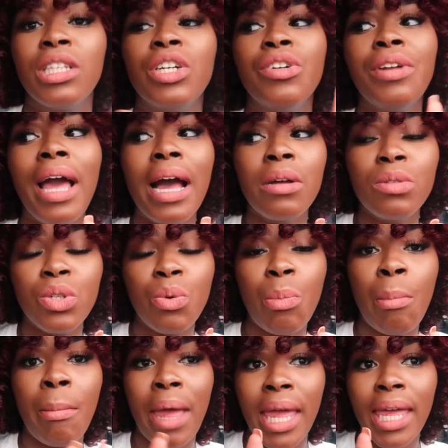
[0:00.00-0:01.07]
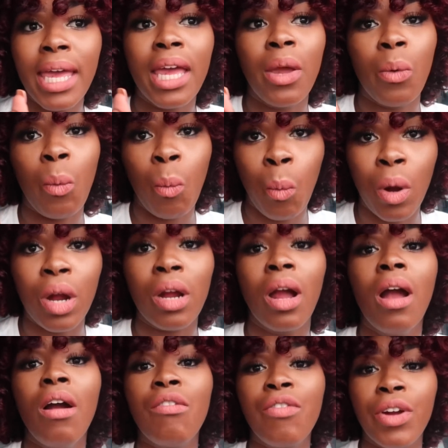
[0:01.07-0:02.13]
Learn how to make it work
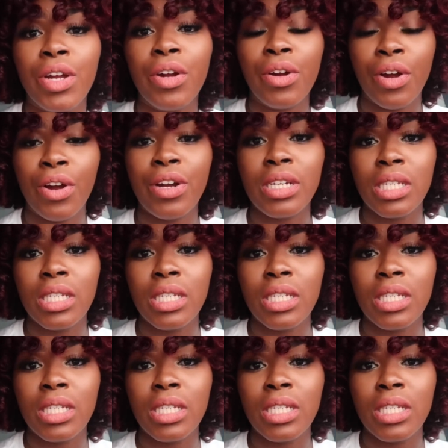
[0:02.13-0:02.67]
for your current